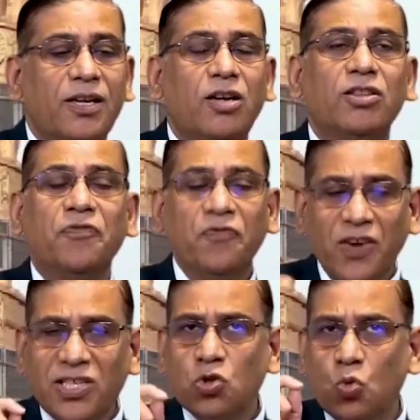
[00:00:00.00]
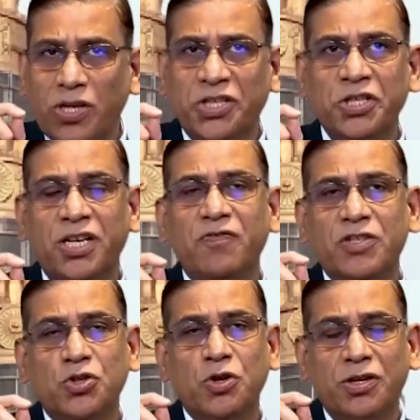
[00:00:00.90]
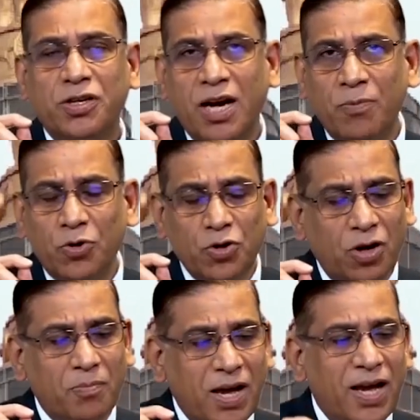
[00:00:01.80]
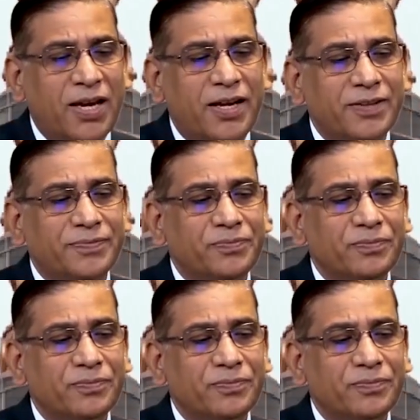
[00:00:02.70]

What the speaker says: Now the first question which should come to your mind,